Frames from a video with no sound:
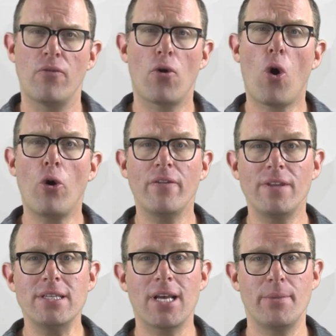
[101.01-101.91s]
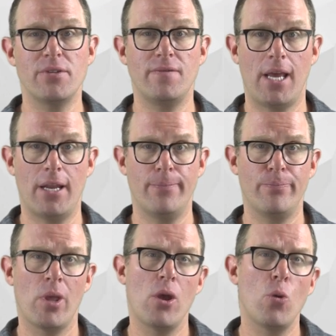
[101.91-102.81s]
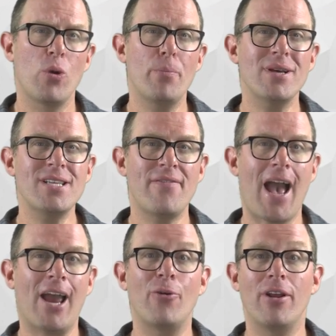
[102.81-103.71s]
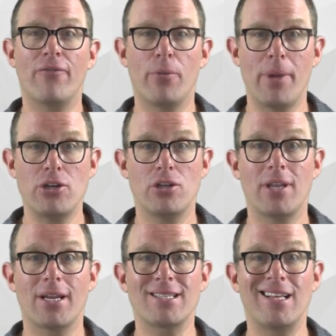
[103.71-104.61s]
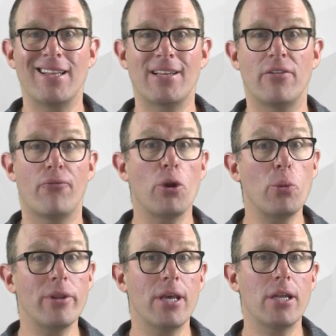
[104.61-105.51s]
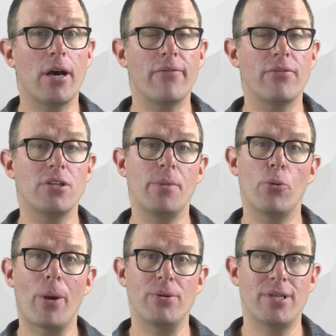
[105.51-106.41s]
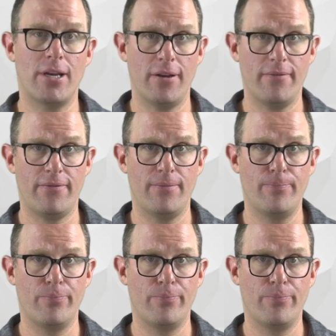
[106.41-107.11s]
For all of these types of data, we must have accurate information that is collected frequently enough to be representative.